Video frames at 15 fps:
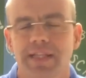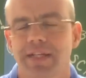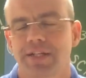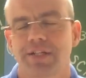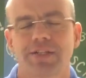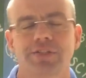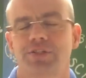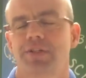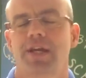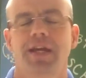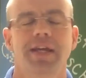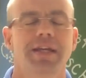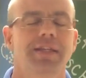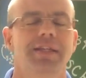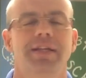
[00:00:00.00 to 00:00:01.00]
that
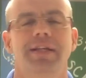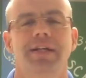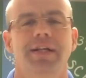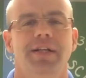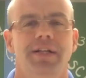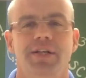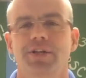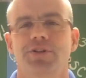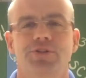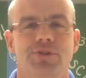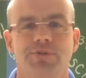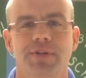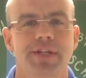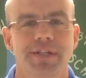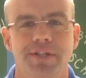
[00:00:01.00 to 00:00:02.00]
cliche, that leaders
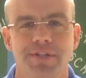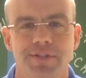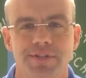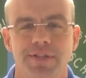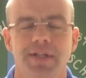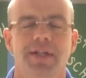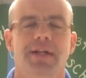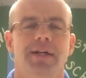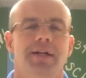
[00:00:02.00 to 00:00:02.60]
are readers.